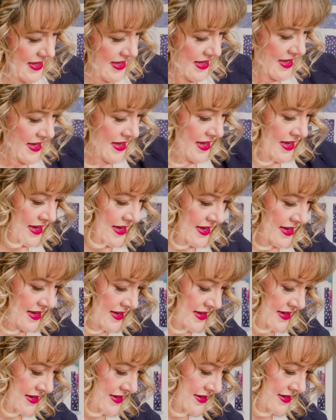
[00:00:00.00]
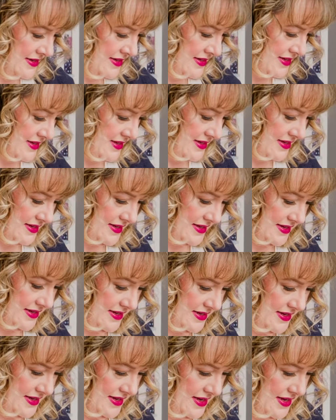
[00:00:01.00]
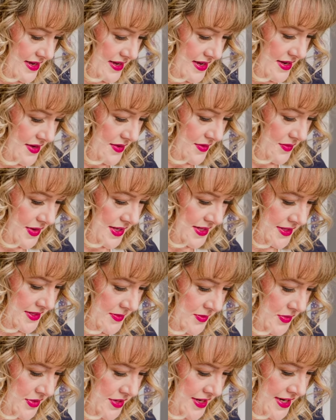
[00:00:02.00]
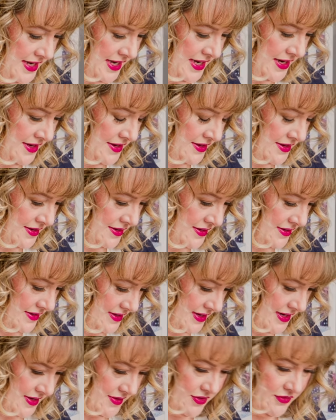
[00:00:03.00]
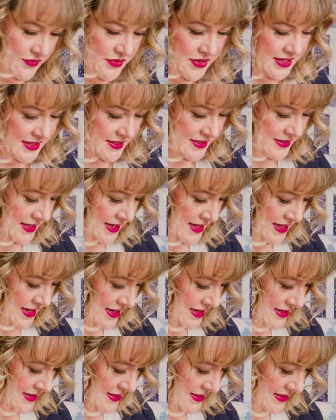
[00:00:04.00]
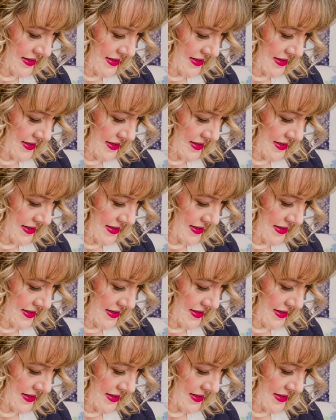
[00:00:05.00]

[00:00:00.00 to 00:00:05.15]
And once more here. I don't know if you can see that.